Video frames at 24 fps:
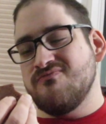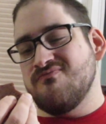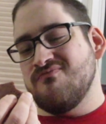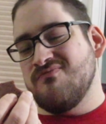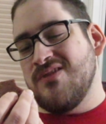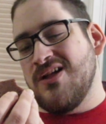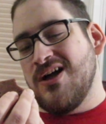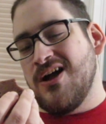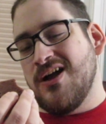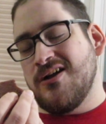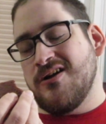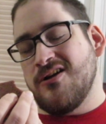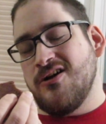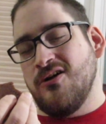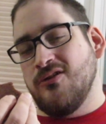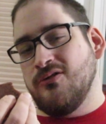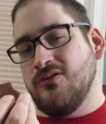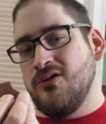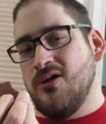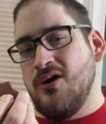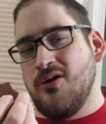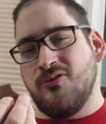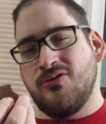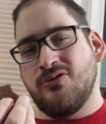like a
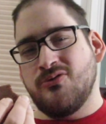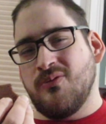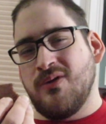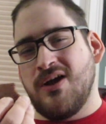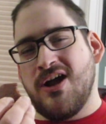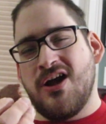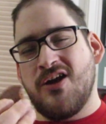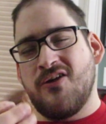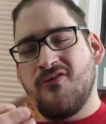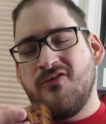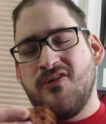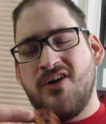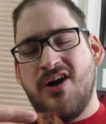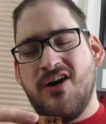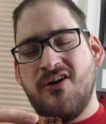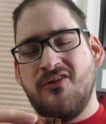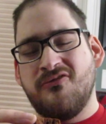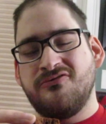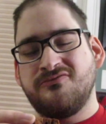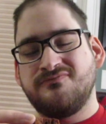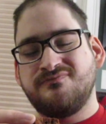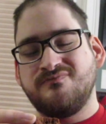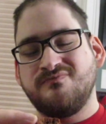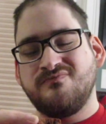low 3 out of 5.